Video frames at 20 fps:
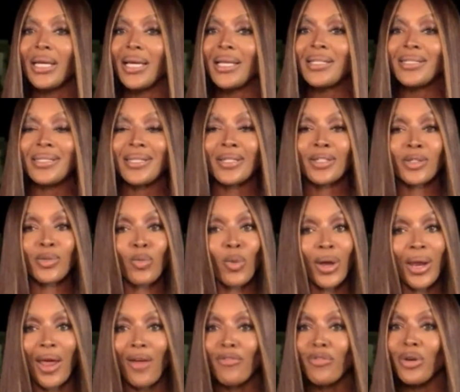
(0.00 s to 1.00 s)
is,
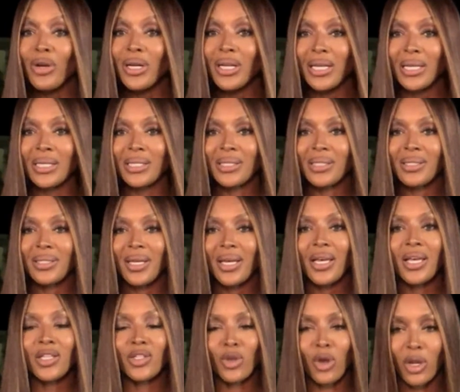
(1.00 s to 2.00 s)
whatever it is,
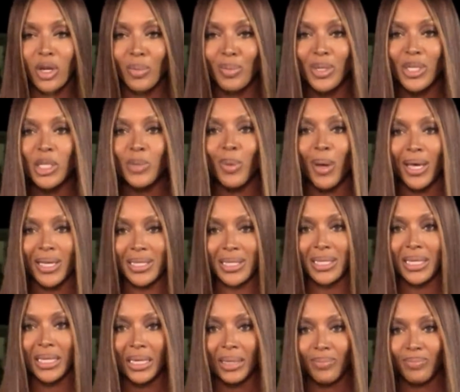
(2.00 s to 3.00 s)
it's got to be
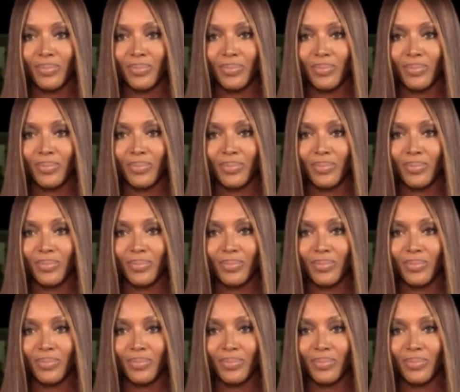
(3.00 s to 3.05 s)
spicy.